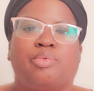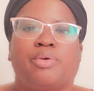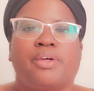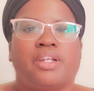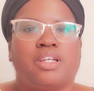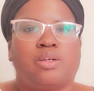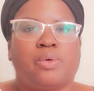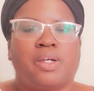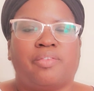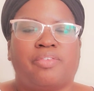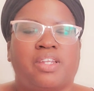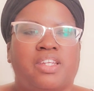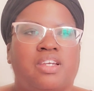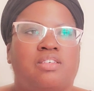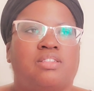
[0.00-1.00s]
Pretty quick
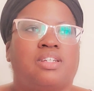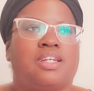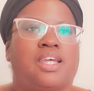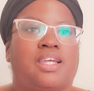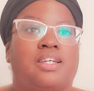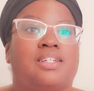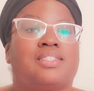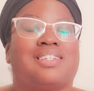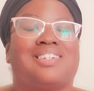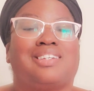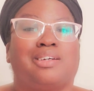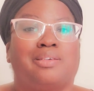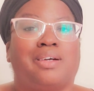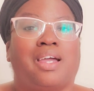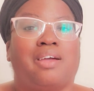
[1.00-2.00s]
video today because I
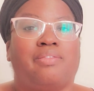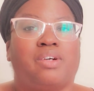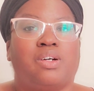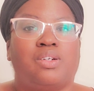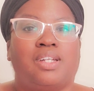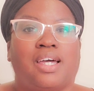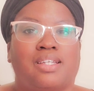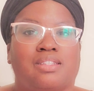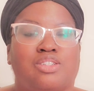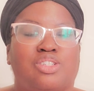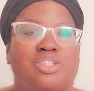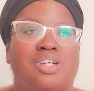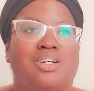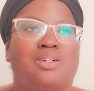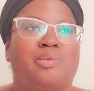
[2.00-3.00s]
don't have a whole lot to
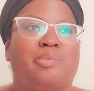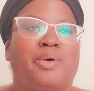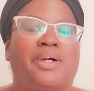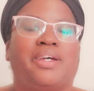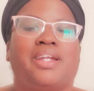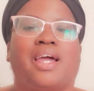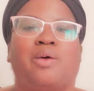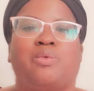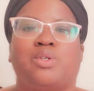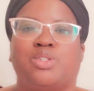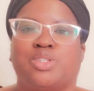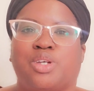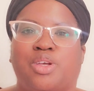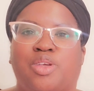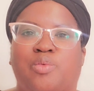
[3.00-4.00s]
show, but I will
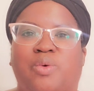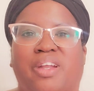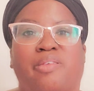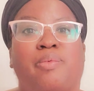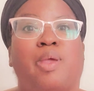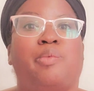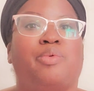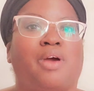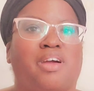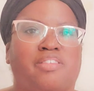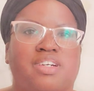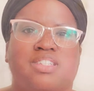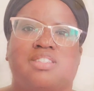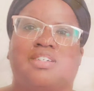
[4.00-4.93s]
show you what I've made progress